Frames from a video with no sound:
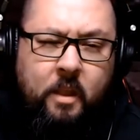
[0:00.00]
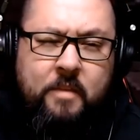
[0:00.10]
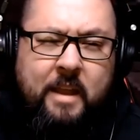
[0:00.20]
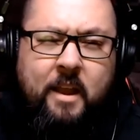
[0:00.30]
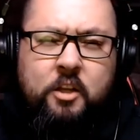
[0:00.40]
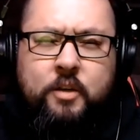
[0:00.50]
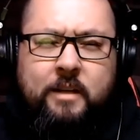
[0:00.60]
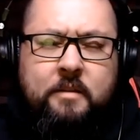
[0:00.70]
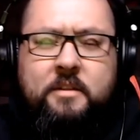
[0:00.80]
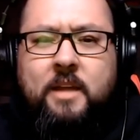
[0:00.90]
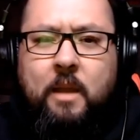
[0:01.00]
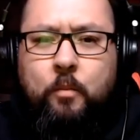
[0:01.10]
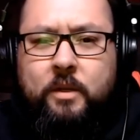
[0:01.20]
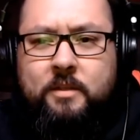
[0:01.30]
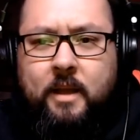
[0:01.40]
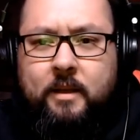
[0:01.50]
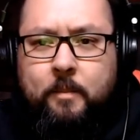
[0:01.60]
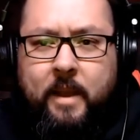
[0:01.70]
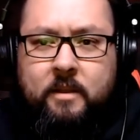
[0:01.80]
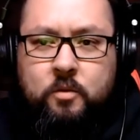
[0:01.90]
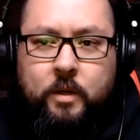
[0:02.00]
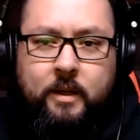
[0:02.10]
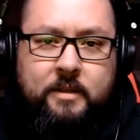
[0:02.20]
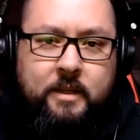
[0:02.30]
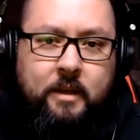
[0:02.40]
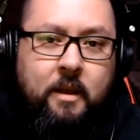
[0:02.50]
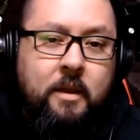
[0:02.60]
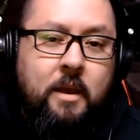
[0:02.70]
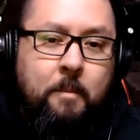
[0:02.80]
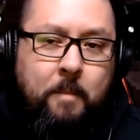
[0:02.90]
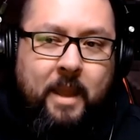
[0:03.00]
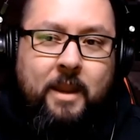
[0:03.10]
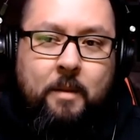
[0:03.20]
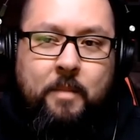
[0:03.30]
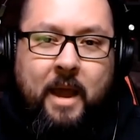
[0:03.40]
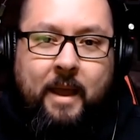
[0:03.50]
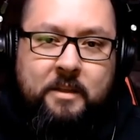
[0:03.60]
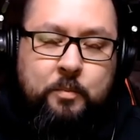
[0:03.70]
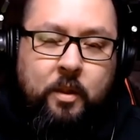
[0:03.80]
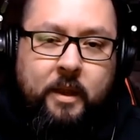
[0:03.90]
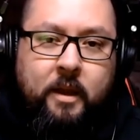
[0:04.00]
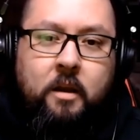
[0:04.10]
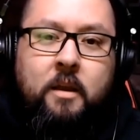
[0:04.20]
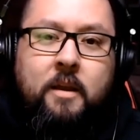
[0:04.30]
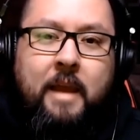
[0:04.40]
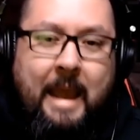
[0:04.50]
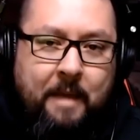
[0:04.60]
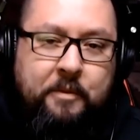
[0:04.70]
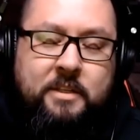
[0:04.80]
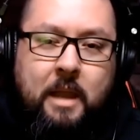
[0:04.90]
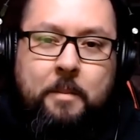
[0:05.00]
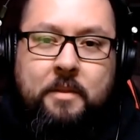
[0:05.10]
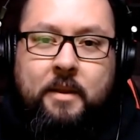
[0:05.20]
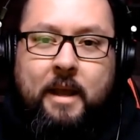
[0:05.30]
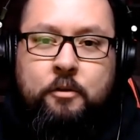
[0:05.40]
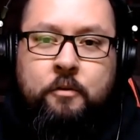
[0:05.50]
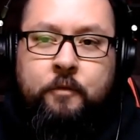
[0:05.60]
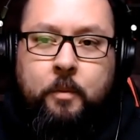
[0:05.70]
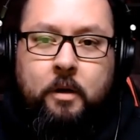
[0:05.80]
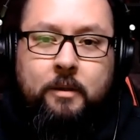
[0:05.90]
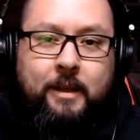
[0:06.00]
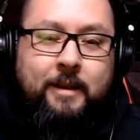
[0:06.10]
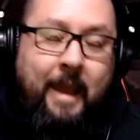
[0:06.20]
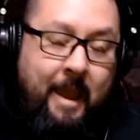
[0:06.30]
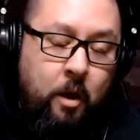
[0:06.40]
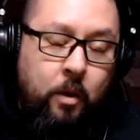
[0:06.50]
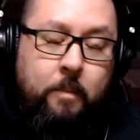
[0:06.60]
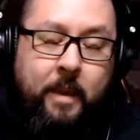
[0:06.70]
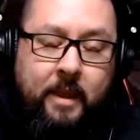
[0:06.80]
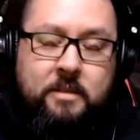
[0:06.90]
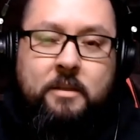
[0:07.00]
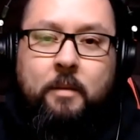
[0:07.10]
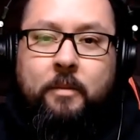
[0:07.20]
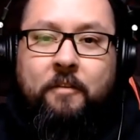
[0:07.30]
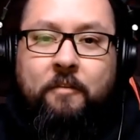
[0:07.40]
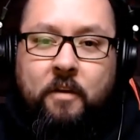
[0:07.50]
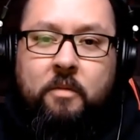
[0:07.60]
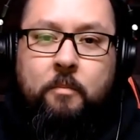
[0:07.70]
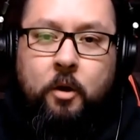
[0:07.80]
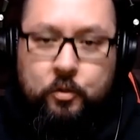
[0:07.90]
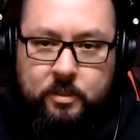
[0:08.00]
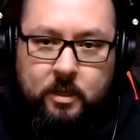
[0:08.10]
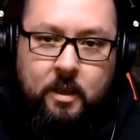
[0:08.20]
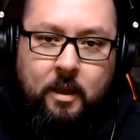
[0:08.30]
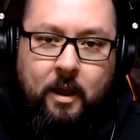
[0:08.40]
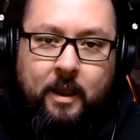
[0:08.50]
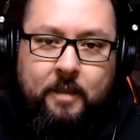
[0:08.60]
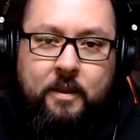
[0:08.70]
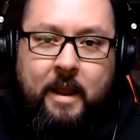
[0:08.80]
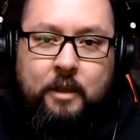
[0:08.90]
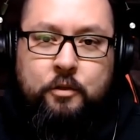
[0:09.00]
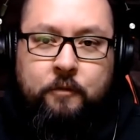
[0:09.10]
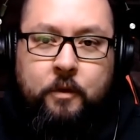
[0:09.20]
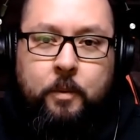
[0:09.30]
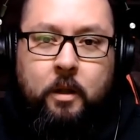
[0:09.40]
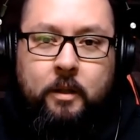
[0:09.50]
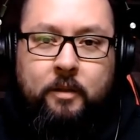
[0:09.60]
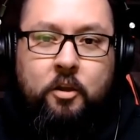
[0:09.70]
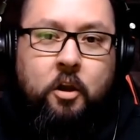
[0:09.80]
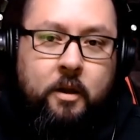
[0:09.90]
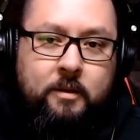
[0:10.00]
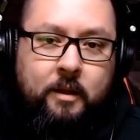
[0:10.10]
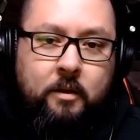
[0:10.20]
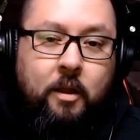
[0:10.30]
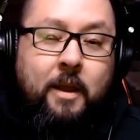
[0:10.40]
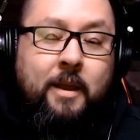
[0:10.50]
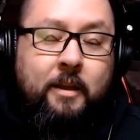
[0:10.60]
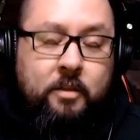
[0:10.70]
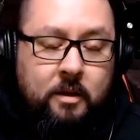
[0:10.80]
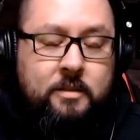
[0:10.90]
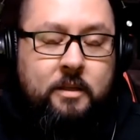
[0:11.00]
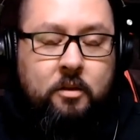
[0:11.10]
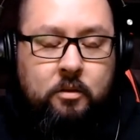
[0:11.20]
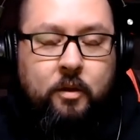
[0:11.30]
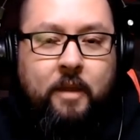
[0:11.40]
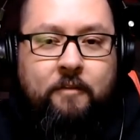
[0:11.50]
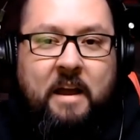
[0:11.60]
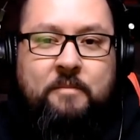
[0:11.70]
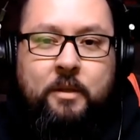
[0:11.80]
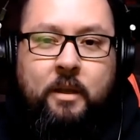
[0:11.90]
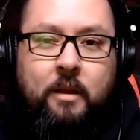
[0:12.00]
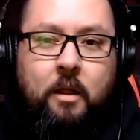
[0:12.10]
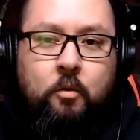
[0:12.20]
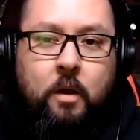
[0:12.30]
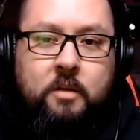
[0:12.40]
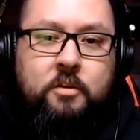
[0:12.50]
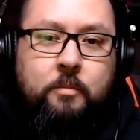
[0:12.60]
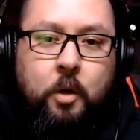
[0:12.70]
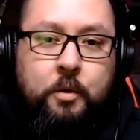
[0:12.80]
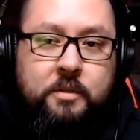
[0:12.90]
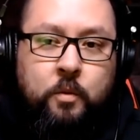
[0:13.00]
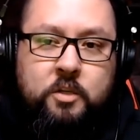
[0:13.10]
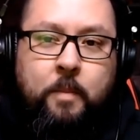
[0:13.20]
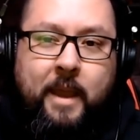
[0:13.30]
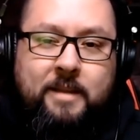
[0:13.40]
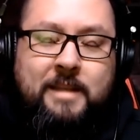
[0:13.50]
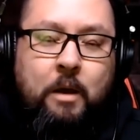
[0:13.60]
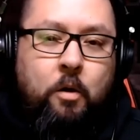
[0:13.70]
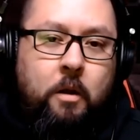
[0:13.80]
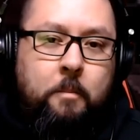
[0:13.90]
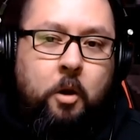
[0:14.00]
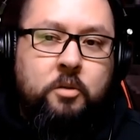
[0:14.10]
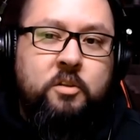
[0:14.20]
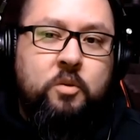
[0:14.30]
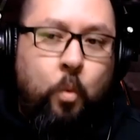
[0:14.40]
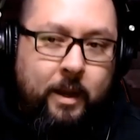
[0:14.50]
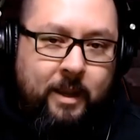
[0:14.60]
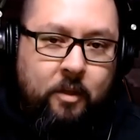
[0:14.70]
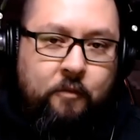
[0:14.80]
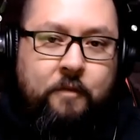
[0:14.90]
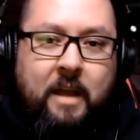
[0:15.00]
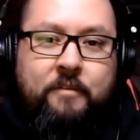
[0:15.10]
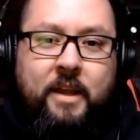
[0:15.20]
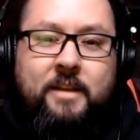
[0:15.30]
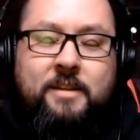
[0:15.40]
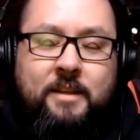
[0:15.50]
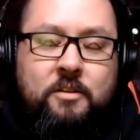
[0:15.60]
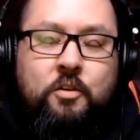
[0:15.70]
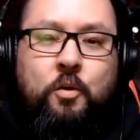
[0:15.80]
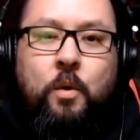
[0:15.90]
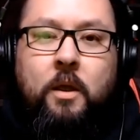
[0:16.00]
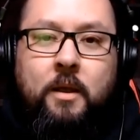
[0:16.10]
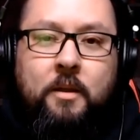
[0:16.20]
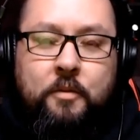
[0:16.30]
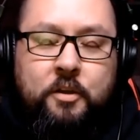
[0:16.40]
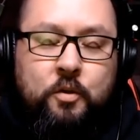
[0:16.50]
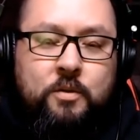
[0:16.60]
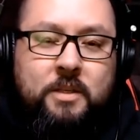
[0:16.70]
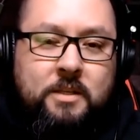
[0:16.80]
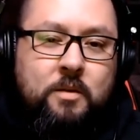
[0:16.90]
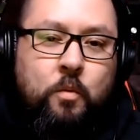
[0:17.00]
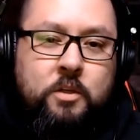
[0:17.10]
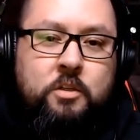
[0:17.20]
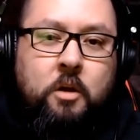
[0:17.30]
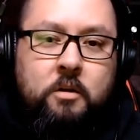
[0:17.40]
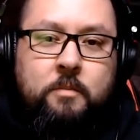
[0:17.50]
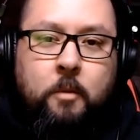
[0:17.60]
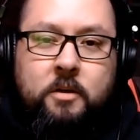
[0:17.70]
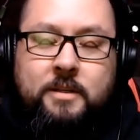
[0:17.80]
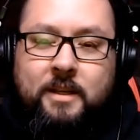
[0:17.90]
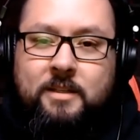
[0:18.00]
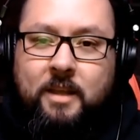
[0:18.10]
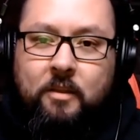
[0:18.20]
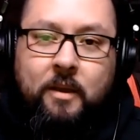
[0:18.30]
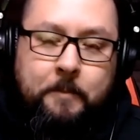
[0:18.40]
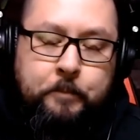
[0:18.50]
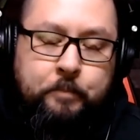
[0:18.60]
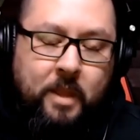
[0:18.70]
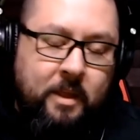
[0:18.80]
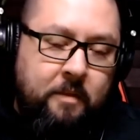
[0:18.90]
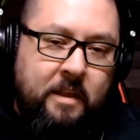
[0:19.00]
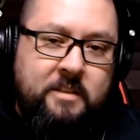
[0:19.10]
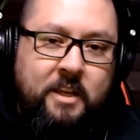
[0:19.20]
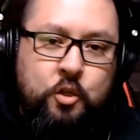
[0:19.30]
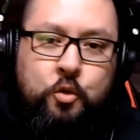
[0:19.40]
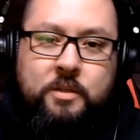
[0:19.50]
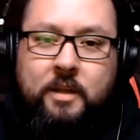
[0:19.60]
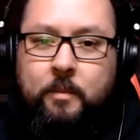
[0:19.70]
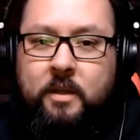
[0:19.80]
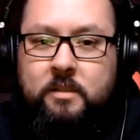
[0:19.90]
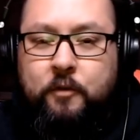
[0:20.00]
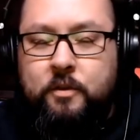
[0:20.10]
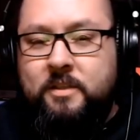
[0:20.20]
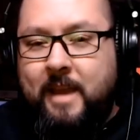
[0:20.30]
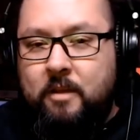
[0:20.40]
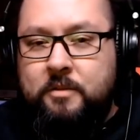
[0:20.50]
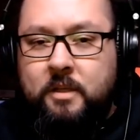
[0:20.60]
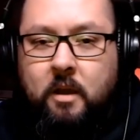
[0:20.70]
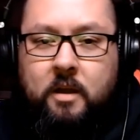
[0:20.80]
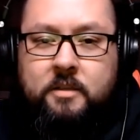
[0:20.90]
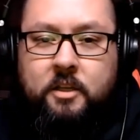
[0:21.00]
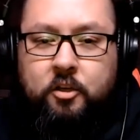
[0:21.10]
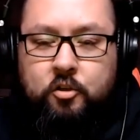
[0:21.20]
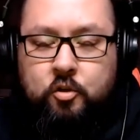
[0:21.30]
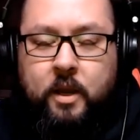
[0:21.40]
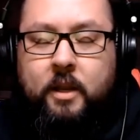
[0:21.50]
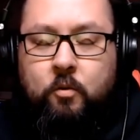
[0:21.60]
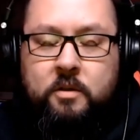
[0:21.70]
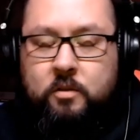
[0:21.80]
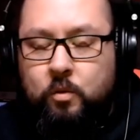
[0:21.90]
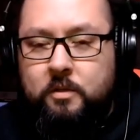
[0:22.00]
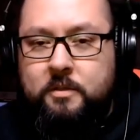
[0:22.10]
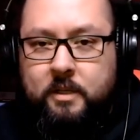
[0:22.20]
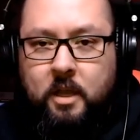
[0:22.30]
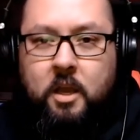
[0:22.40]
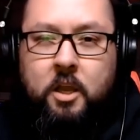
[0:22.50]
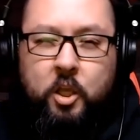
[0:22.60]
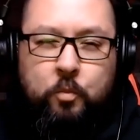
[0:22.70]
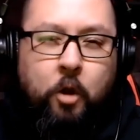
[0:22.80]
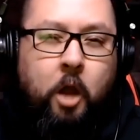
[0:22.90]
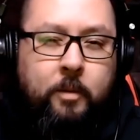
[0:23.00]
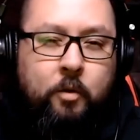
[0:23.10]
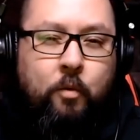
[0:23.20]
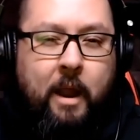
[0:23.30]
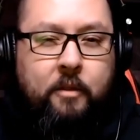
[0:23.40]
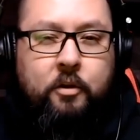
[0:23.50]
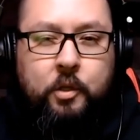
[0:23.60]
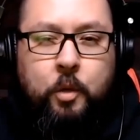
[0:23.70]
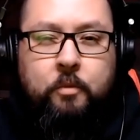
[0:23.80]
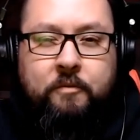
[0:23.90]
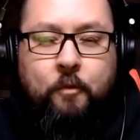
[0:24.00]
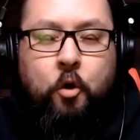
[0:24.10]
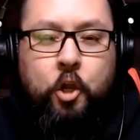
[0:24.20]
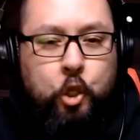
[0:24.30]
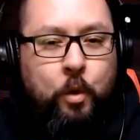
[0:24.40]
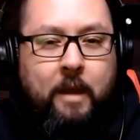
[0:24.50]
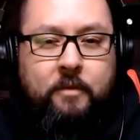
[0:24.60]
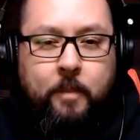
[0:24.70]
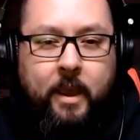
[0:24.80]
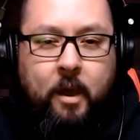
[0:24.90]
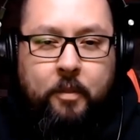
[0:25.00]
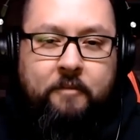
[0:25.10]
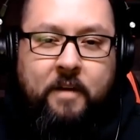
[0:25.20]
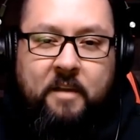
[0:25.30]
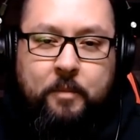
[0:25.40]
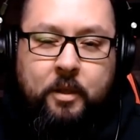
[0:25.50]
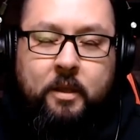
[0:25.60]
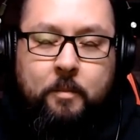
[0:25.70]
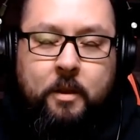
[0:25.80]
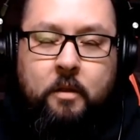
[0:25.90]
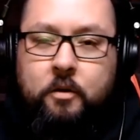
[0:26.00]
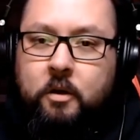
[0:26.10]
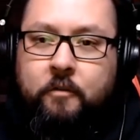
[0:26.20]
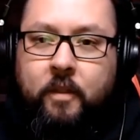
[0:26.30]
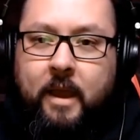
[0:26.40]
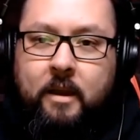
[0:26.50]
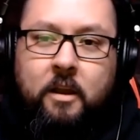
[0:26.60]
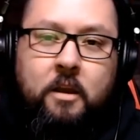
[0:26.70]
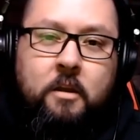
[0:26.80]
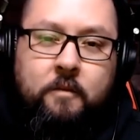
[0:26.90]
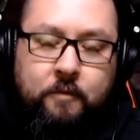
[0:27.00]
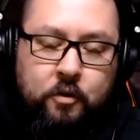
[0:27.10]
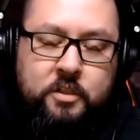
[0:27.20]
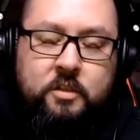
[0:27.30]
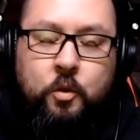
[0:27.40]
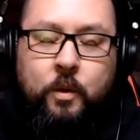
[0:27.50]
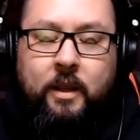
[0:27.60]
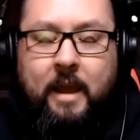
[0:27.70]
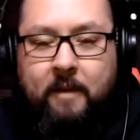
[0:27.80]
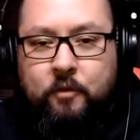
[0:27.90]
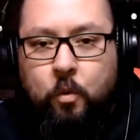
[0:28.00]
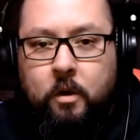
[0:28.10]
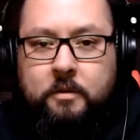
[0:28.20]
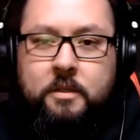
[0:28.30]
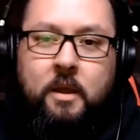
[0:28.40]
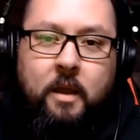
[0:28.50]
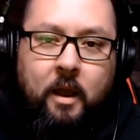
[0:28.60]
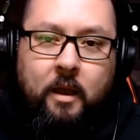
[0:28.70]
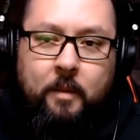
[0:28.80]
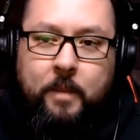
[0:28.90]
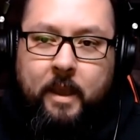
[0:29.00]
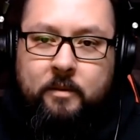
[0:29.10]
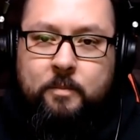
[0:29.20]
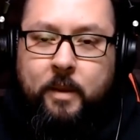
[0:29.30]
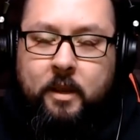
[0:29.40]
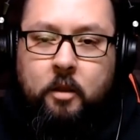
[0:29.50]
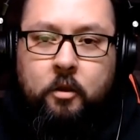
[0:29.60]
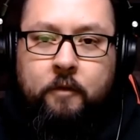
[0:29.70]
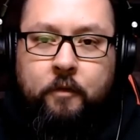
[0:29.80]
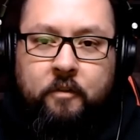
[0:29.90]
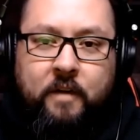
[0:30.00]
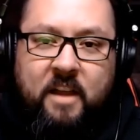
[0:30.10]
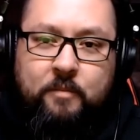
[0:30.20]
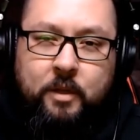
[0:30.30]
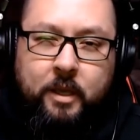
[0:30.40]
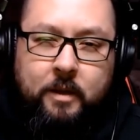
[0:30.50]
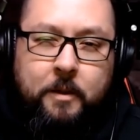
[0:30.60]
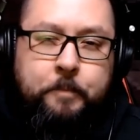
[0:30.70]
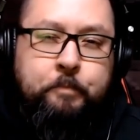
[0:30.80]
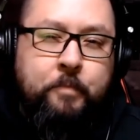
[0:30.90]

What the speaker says: That contract at the time when he signed it back in 2019 made him the highest player at the time in the National Football League. Now it pays him the fifth most in the National Football League. The current deal does include a $5 million roster bonus, which pays out on March 20th, 5 days into the new season, which starts March 16th. I think that's interesting because if you're the Seattle Seahawks and you're trading Russell Wilson, you'd probably rather do it before you have to pay out that $5 million and be on the hook for that versus doing it afterwards and being on the hook for the $5 million.